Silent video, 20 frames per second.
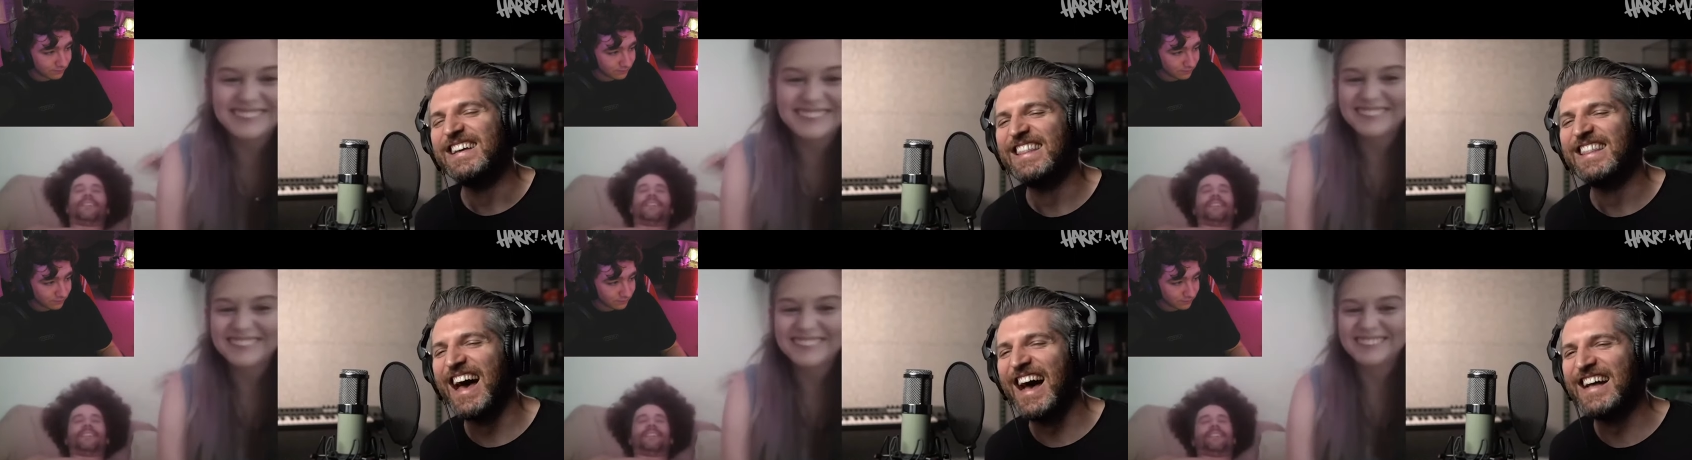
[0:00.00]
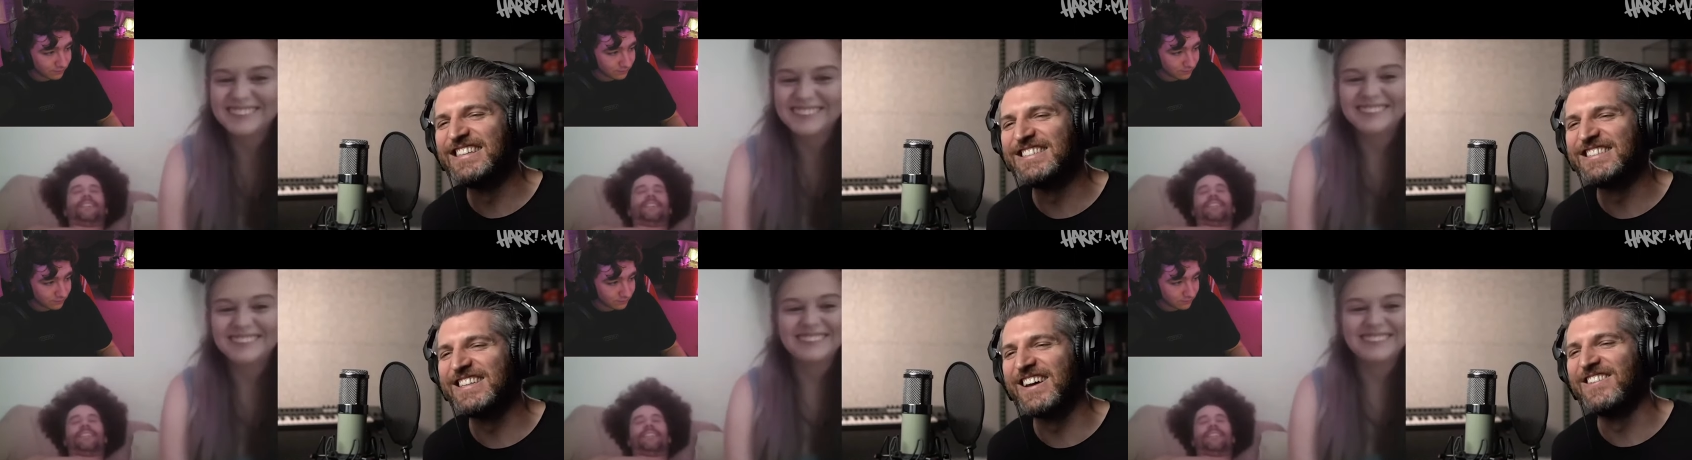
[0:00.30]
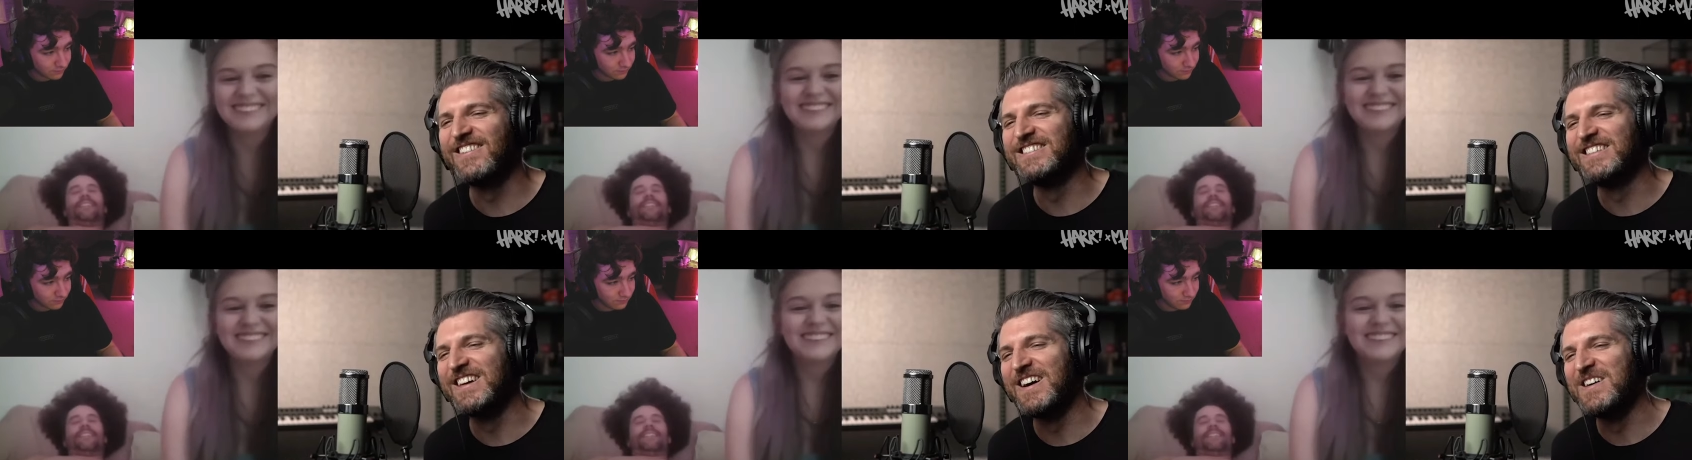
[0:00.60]
Speaker 1: That's so
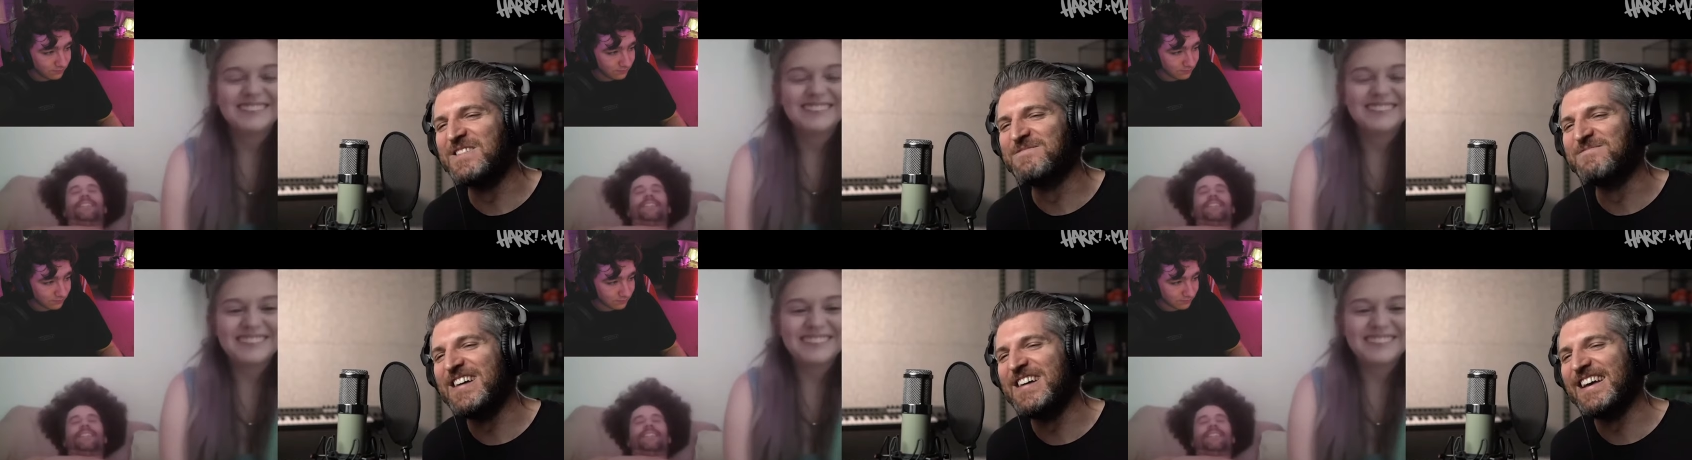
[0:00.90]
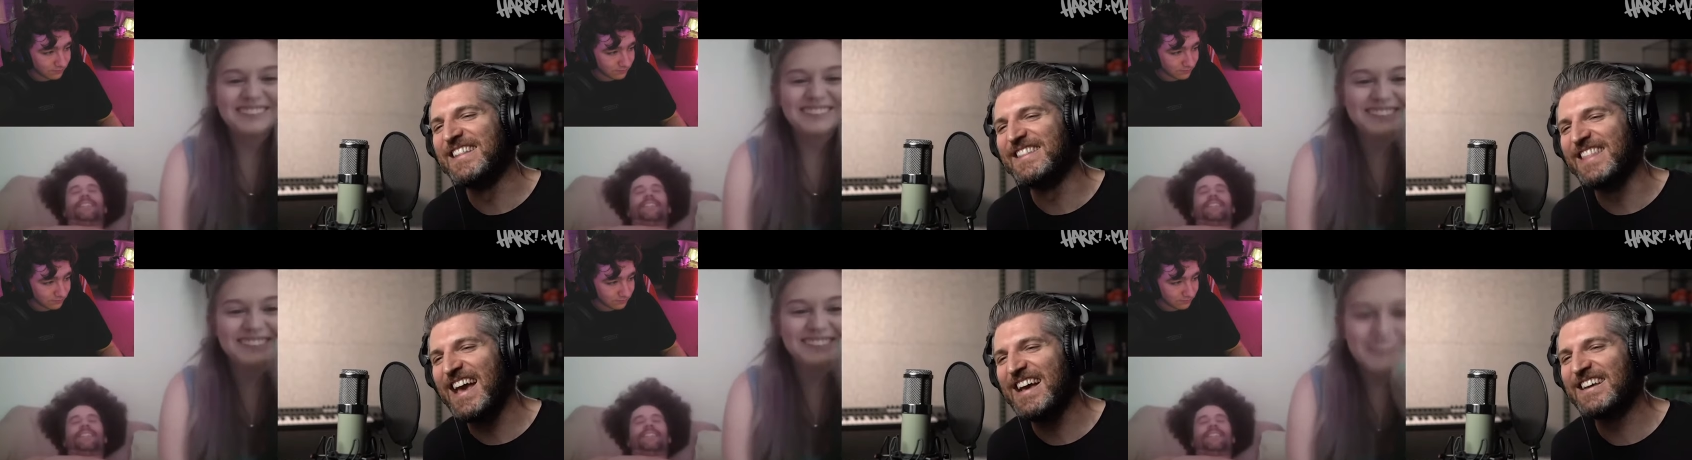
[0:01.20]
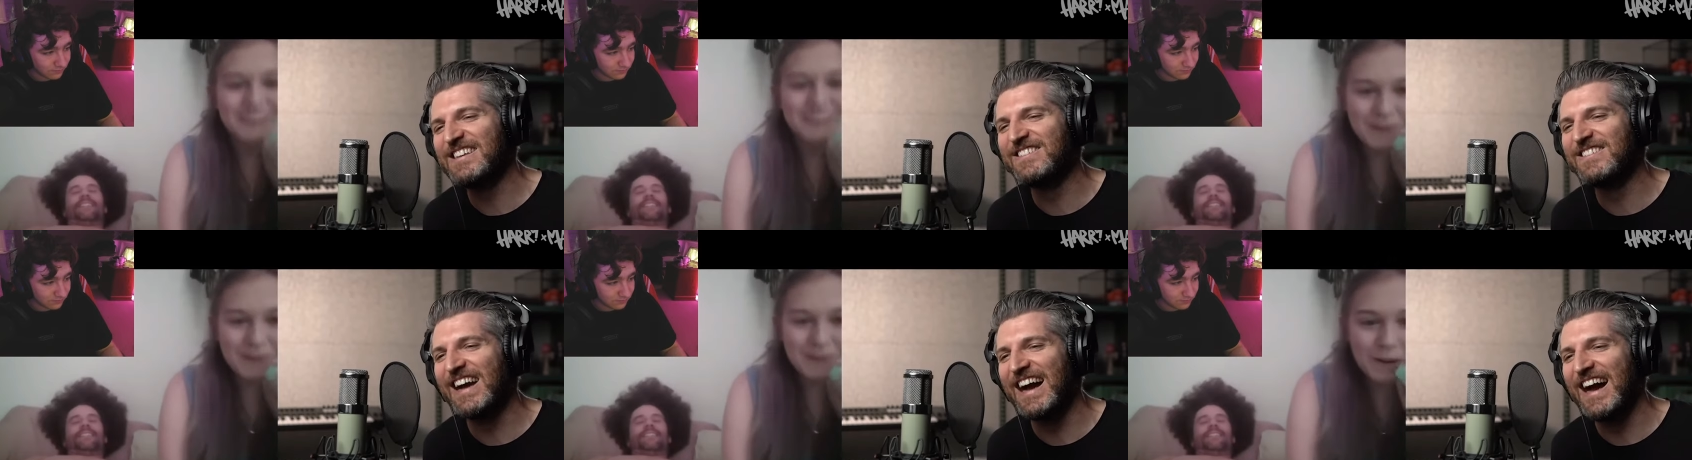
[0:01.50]
dope, man. Thank you
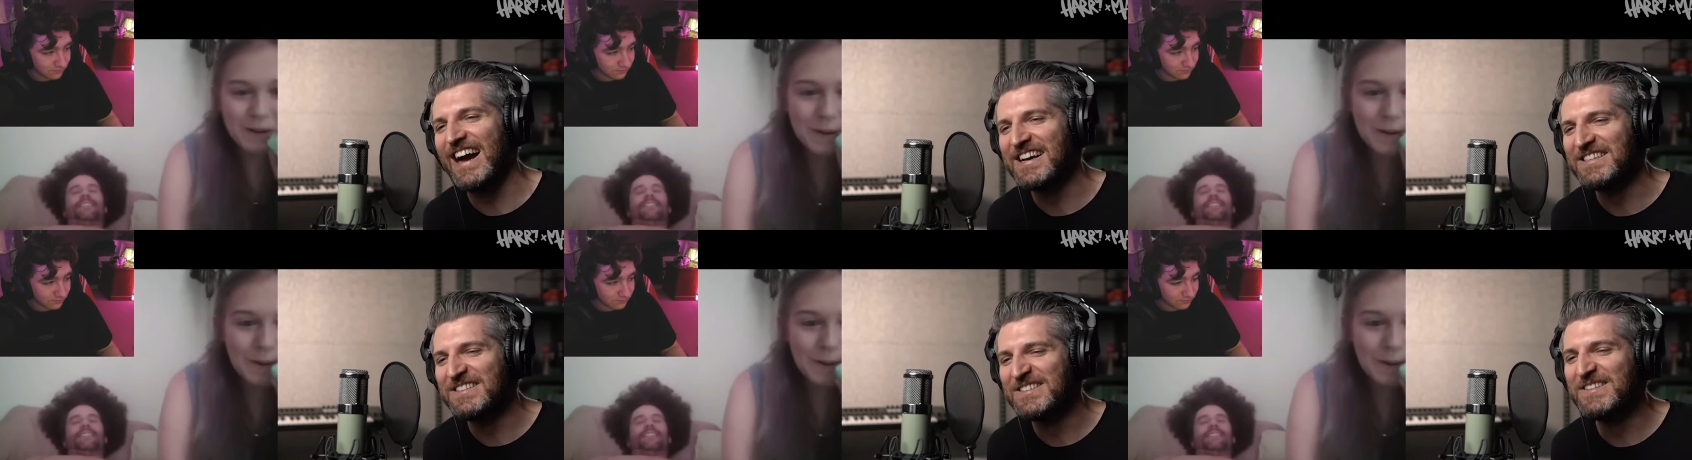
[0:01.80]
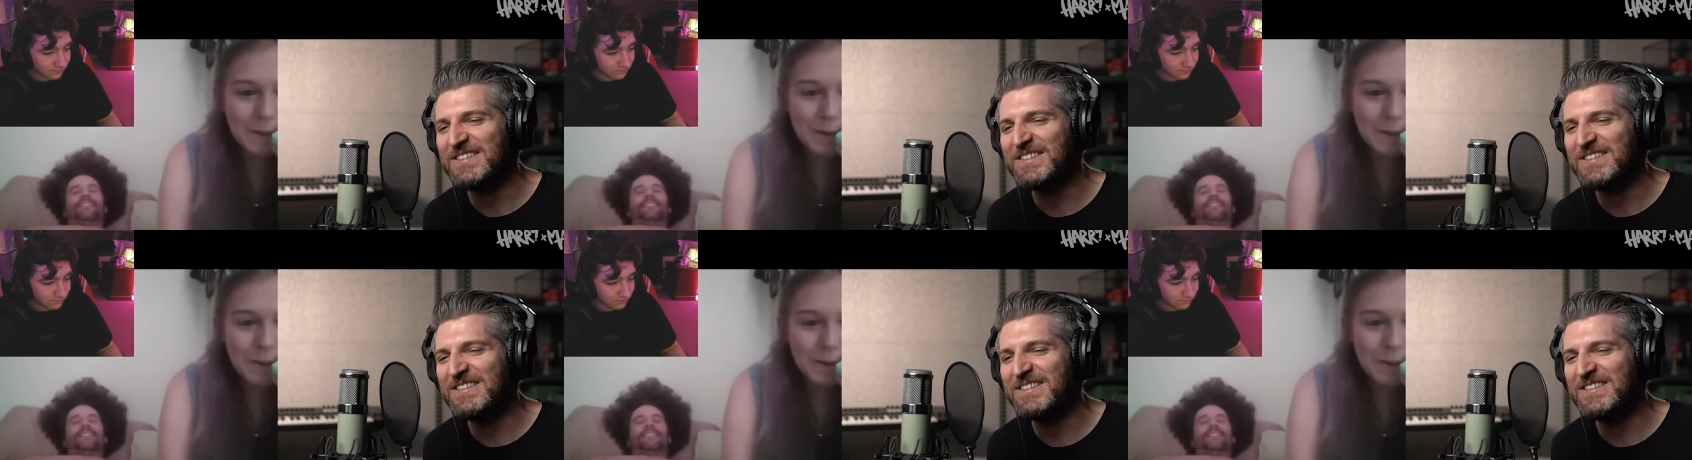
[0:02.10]
guys.